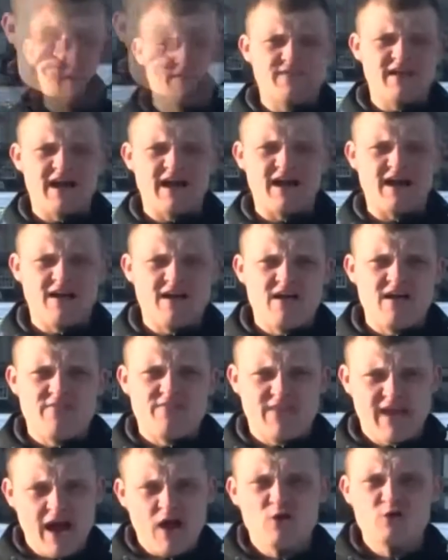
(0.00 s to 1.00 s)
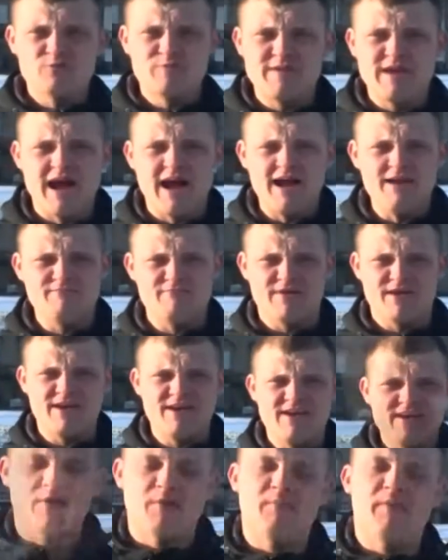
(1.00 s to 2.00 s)
Now, the house behind
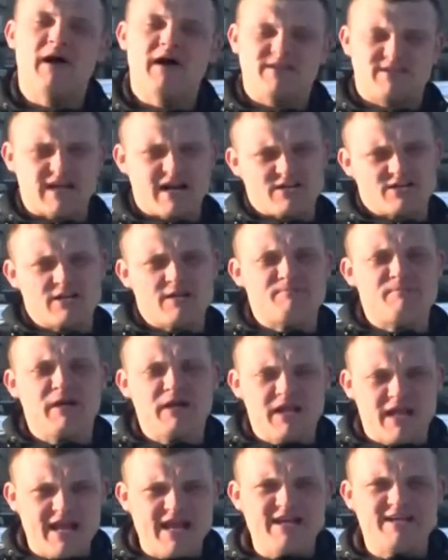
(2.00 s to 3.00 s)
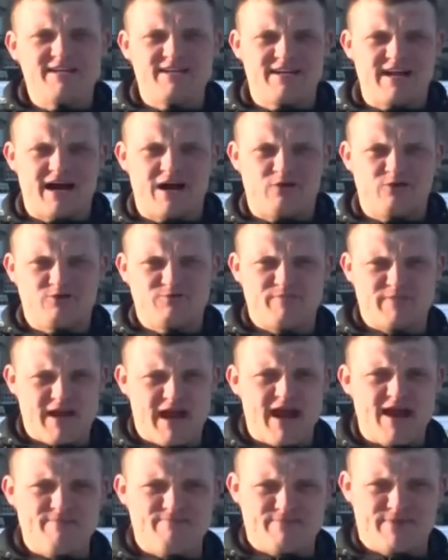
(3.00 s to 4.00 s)
me, it's actually Paladien House
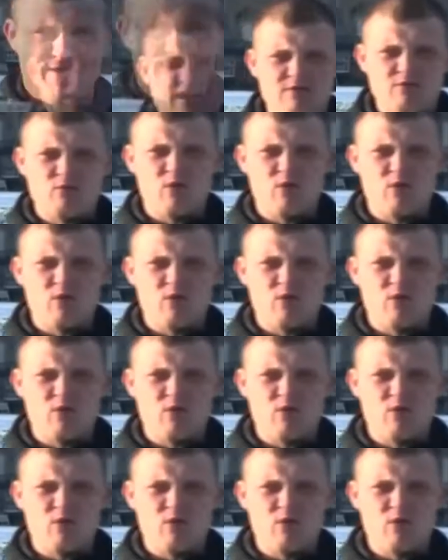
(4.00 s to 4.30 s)
behind me,